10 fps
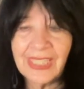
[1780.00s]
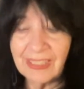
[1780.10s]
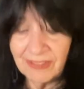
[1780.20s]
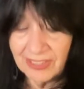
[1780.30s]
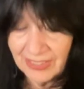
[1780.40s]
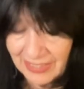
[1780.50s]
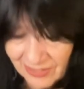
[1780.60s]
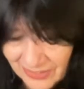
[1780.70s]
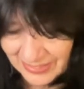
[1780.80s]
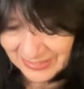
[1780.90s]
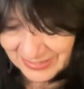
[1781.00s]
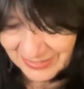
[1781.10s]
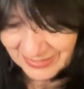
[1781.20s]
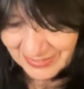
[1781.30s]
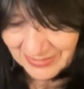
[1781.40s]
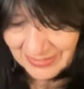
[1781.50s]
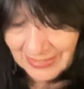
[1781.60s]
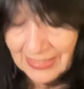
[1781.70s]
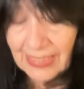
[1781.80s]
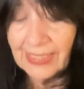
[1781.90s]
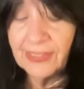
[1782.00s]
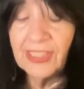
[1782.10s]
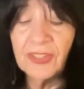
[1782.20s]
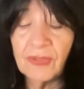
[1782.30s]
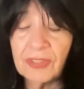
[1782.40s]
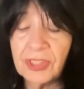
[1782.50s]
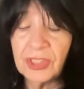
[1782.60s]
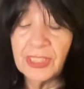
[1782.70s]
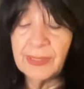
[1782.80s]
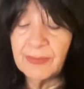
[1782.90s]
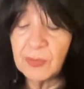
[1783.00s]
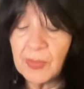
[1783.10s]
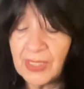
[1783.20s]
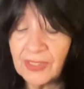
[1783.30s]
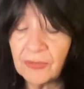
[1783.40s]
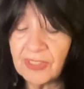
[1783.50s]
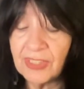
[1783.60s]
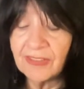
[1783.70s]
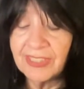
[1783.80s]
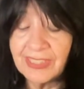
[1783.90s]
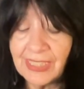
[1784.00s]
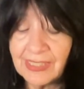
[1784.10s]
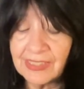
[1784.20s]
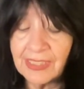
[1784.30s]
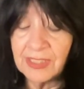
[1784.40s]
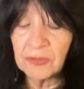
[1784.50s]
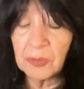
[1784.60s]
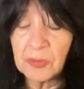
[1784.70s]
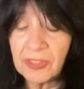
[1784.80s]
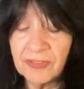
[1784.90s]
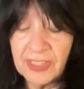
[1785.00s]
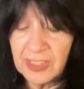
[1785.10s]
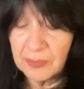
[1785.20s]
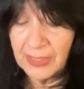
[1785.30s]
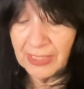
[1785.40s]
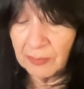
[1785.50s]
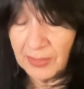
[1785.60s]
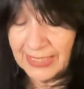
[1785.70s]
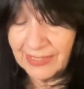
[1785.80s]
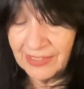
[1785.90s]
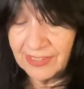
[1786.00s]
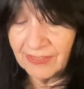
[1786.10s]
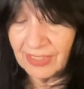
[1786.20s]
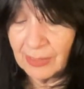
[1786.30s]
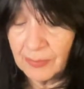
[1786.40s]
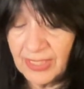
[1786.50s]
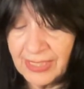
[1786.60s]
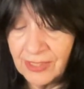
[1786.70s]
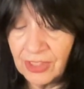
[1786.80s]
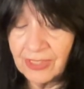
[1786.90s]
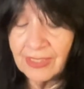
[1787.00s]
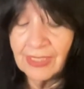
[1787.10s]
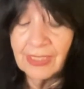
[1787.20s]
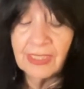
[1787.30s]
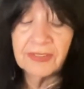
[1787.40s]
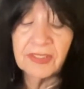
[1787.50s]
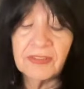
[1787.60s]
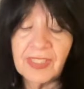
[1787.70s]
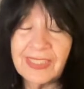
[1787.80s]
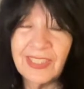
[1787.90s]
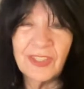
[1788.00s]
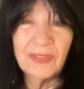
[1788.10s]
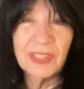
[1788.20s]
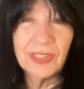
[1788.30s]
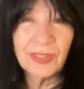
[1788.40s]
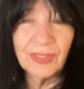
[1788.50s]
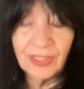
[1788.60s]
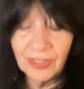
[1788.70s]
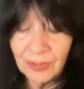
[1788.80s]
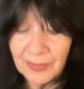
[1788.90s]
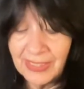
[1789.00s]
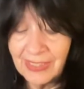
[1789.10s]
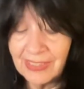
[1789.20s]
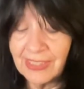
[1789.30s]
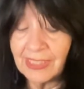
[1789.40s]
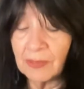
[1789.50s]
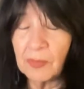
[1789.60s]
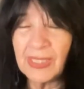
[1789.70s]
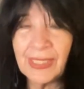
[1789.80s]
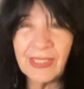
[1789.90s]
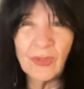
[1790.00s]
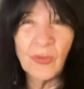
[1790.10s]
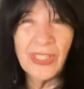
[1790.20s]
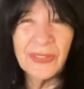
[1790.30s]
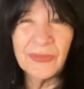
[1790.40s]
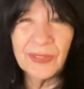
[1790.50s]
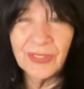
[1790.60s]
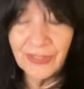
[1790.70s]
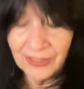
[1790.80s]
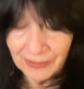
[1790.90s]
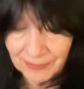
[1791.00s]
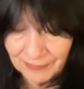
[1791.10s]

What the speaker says: I was not okay. And neither was James Baldwin, though his essays were perfect spinning platters of comprehension of the fight to assert humanness in a black and white world.